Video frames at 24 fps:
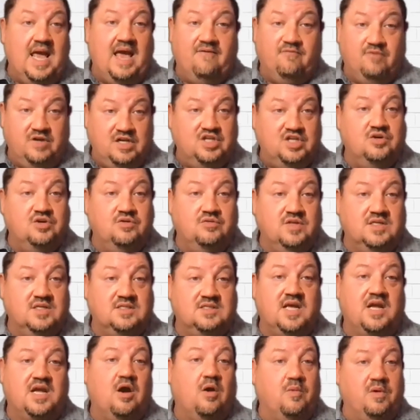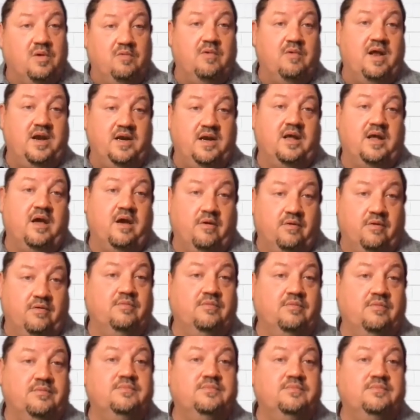Have we tuned this thing? Are we ready to go?